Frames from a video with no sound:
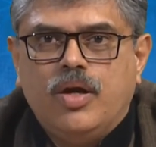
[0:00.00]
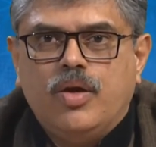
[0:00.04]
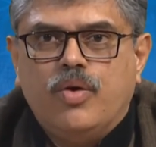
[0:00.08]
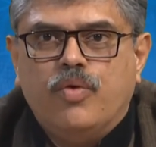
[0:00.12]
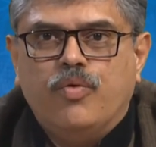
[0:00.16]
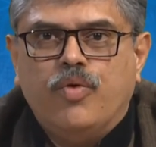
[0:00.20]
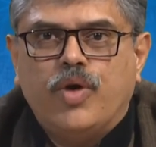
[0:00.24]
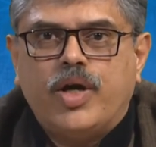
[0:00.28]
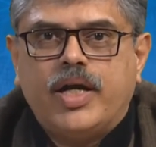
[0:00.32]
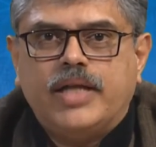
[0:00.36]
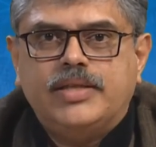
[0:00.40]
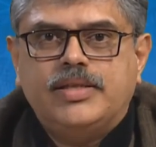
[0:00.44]

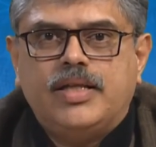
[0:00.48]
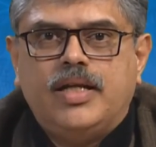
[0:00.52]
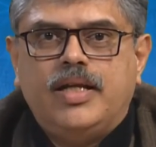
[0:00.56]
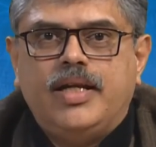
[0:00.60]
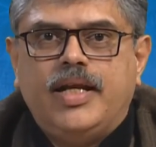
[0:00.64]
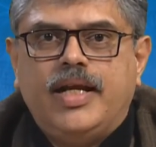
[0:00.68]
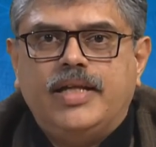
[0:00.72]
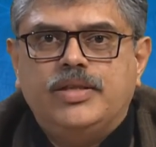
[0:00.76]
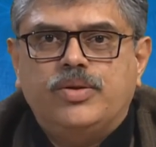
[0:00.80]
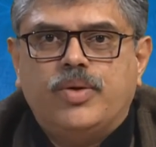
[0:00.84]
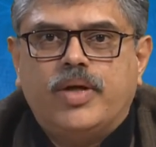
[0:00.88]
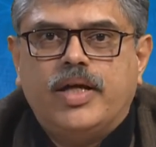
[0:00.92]
Vocational
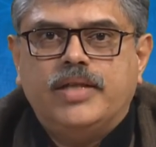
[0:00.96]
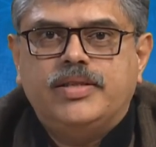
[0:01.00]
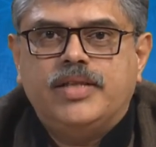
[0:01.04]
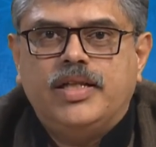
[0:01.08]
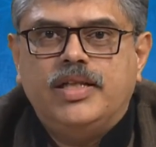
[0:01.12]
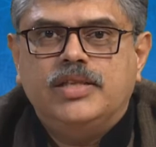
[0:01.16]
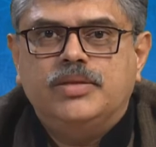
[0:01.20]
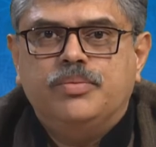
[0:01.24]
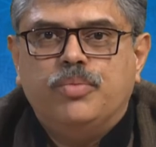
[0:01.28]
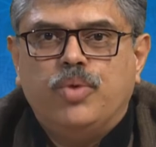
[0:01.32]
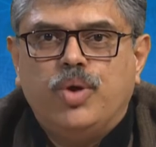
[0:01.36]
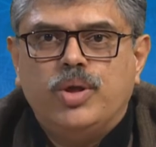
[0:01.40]
education
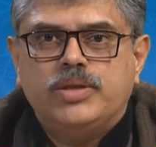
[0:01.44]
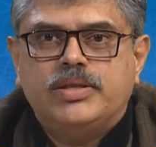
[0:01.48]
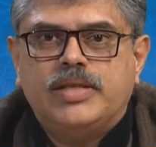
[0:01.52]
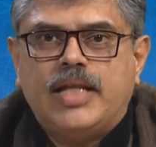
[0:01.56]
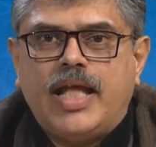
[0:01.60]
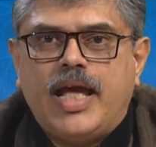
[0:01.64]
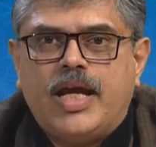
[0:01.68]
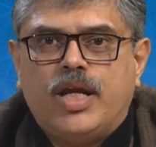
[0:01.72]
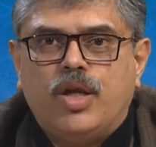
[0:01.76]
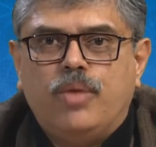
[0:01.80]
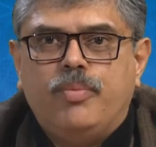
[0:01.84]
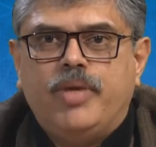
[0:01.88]
is most
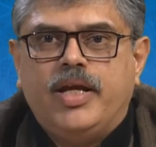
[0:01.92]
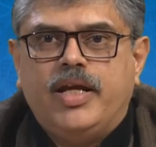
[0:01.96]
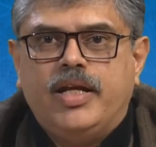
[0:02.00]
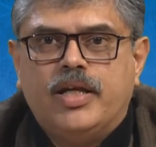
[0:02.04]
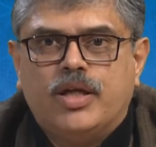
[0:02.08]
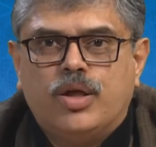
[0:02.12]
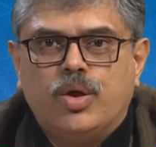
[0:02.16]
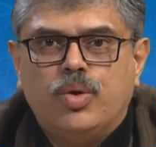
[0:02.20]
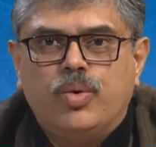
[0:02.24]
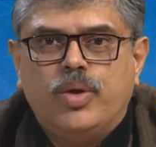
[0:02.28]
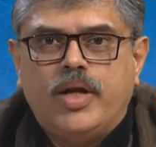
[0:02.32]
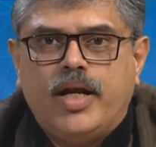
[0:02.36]
likely to be
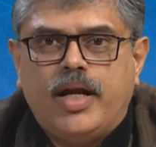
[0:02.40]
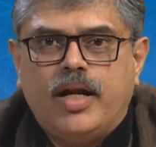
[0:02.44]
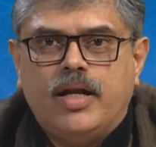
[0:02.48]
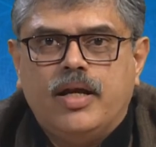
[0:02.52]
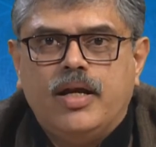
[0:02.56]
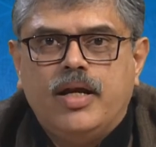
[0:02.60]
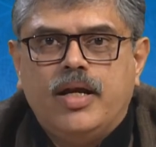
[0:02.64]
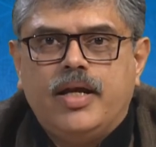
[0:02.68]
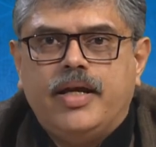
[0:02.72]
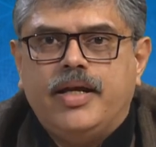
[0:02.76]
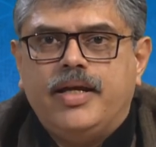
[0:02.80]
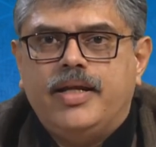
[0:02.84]
included
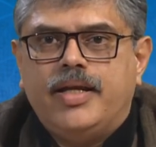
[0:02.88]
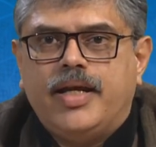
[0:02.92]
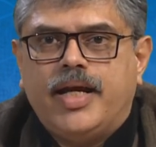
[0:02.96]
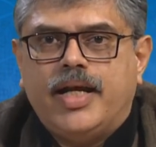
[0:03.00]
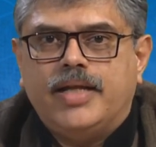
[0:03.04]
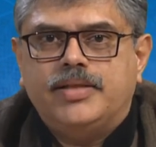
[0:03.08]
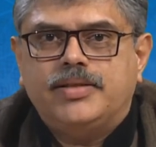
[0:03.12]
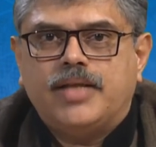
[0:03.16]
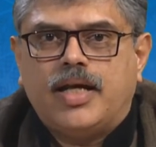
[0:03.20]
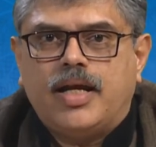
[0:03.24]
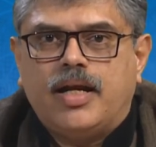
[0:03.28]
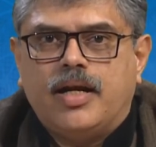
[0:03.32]
in
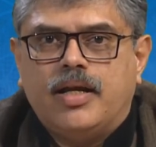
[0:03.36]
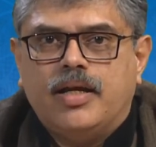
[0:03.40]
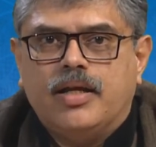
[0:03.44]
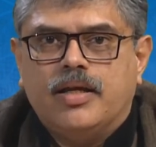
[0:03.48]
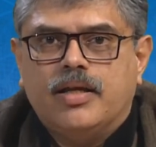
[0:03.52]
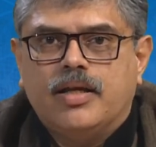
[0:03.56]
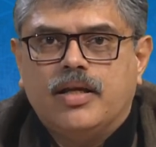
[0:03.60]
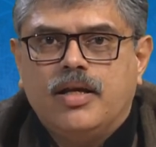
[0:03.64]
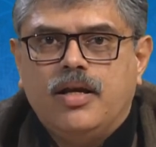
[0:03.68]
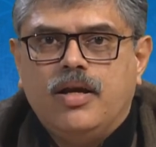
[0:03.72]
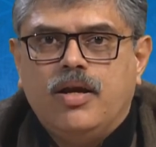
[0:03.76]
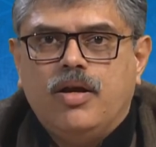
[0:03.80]
HRD,
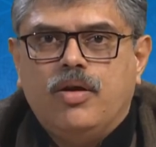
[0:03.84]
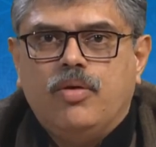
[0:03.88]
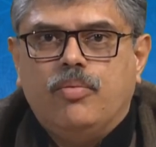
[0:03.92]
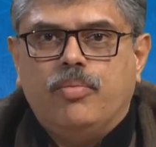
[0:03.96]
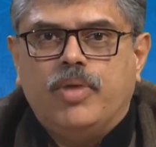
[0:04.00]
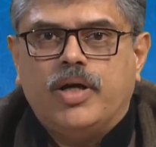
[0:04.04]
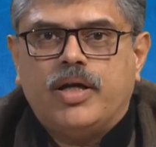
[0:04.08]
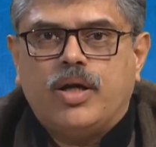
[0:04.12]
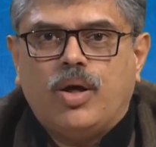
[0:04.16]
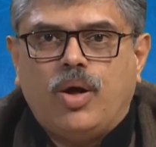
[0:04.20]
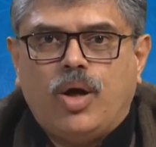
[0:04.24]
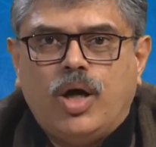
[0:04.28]

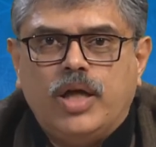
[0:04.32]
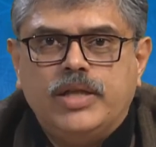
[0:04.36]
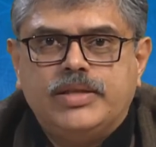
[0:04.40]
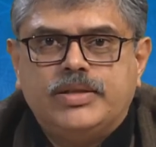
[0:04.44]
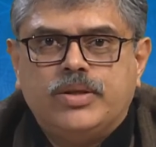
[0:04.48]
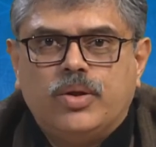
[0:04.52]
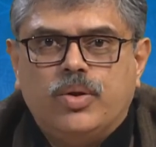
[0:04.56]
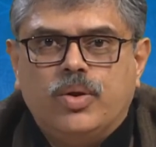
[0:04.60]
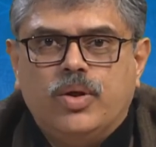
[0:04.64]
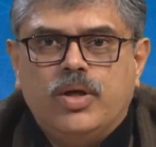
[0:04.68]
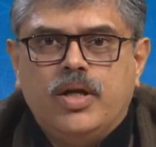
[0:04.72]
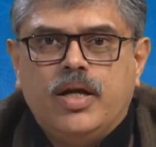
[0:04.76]
but
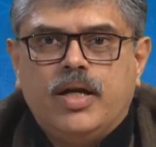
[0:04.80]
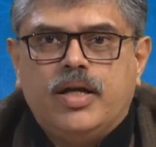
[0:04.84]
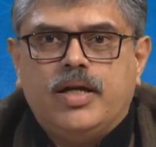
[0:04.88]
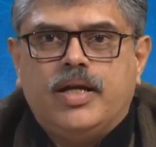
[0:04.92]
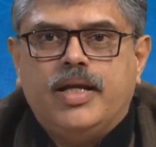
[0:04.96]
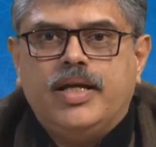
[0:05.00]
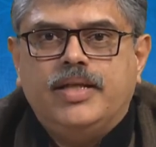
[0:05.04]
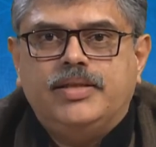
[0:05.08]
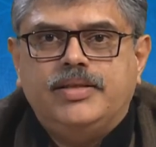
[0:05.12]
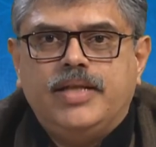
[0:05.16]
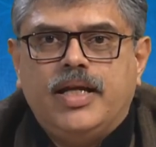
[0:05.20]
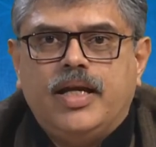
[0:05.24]
also
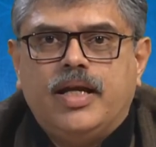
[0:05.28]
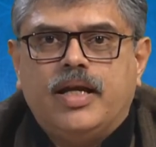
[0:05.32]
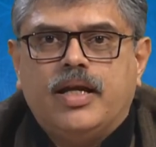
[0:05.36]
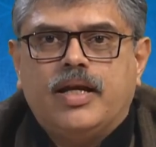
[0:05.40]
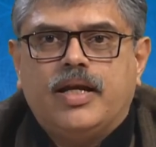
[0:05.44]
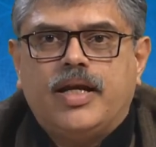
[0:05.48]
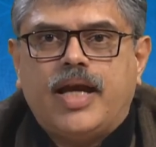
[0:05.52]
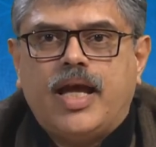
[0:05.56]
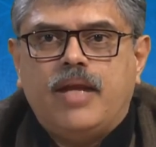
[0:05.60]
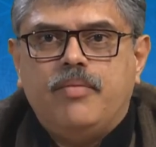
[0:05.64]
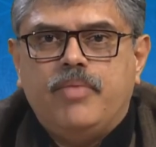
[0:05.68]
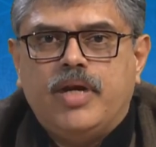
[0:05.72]
teaching
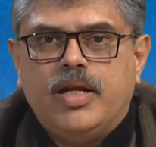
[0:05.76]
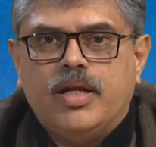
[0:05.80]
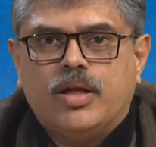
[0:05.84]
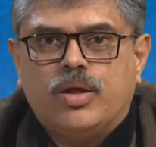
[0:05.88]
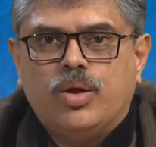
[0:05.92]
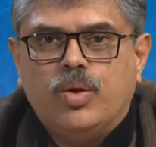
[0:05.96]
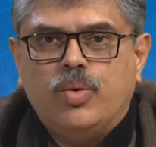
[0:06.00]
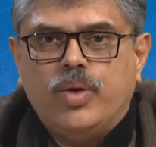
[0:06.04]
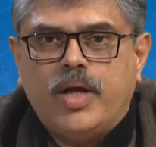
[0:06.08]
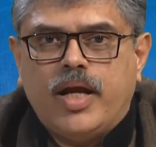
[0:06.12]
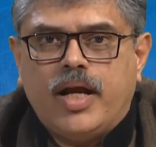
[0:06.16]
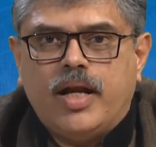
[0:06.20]
can be
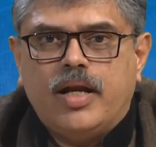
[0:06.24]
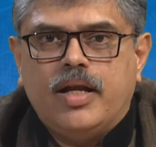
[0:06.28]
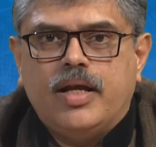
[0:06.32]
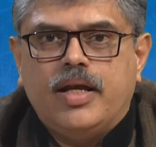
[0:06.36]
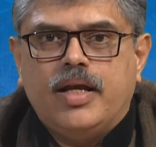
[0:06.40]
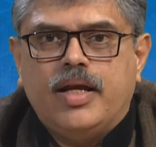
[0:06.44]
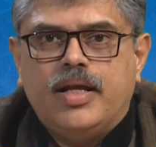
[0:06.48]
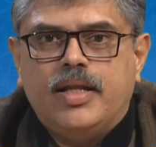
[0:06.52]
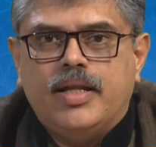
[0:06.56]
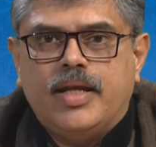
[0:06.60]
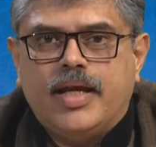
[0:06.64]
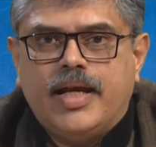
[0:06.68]
included
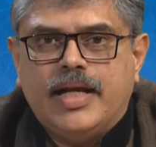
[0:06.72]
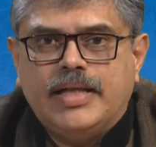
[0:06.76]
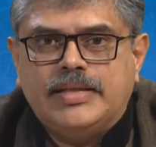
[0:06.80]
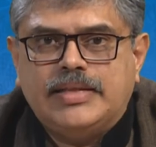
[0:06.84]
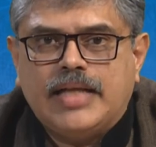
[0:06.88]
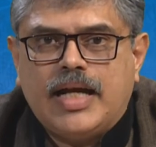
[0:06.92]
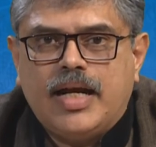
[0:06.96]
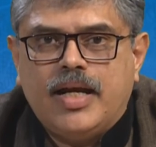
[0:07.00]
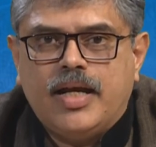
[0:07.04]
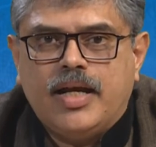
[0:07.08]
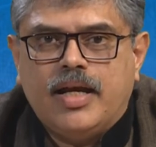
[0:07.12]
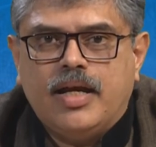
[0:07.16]
in the
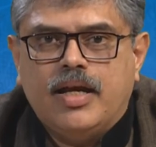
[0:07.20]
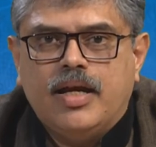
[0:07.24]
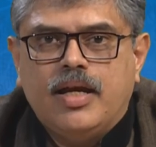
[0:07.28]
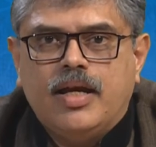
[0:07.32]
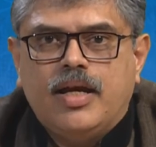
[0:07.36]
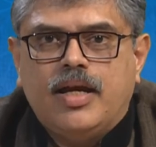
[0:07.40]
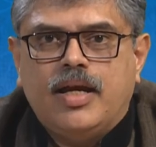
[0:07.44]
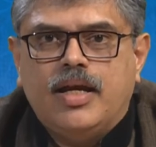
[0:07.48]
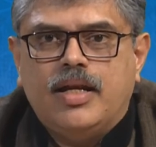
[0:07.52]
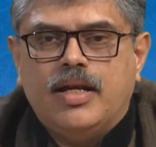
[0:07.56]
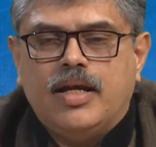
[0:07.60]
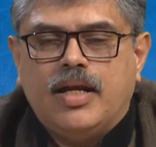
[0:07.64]
HRD
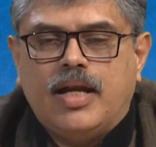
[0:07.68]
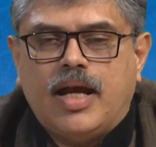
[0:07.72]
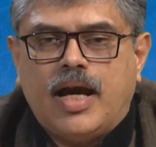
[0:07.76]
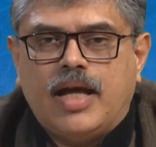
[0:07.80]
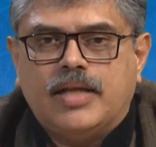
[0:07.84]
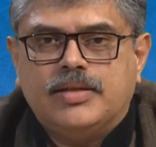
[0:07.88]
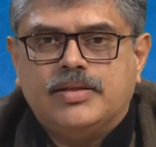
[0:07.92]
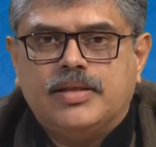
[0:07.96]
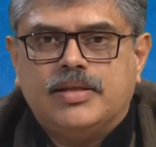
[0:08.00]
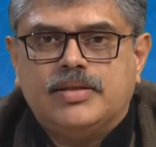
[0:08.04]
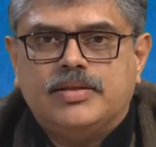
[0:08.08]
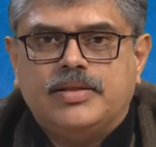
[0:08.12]
in a
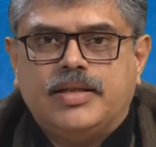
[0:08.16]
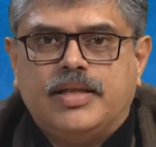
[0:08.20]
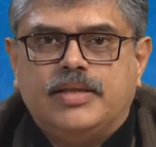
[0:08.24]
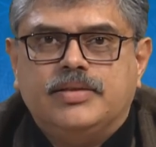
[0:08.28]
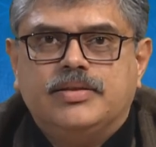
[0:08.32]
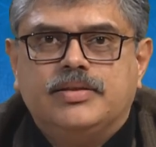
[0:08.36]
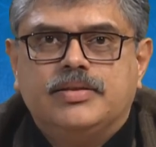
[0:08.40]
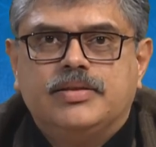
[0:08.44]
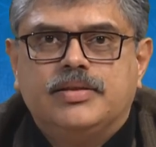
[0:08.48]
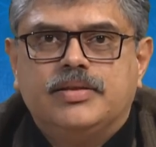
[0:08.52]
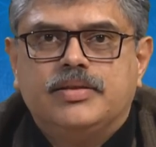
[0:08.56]
larger sense.